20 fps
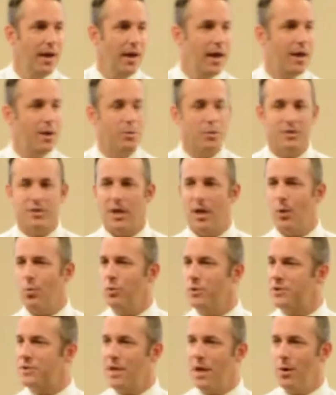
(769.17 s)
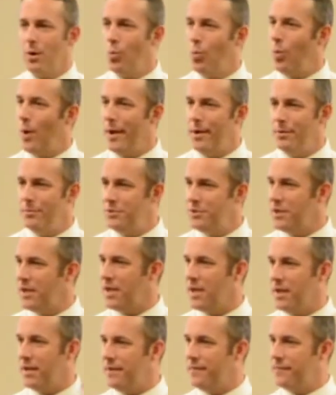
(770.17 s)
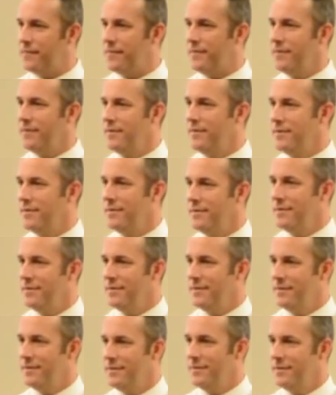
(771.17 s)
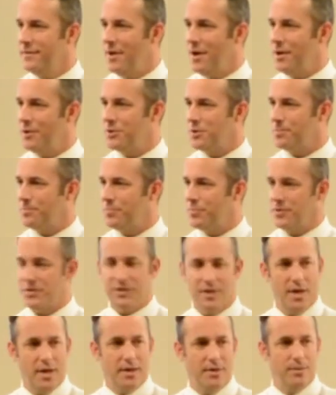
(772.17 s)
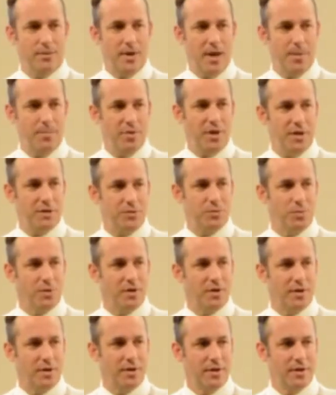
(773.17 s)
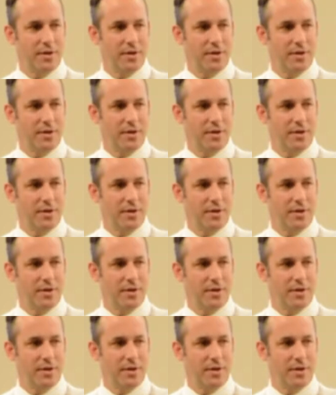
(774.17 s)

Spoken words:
And it was like, well, Sarah, why don't you give 100% A+ work?